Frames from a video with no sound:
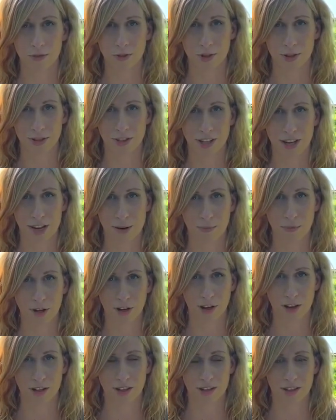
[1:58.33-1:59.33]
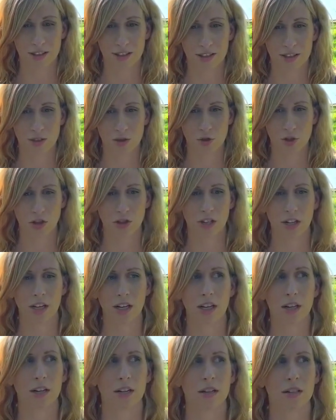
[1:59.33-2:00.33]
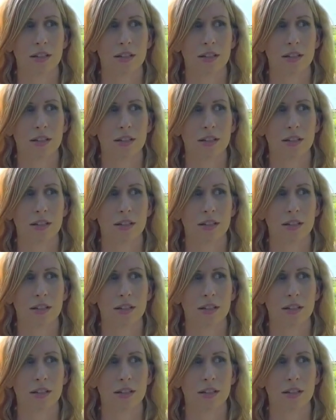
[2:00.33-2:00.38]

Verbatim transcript: first time regarding this injury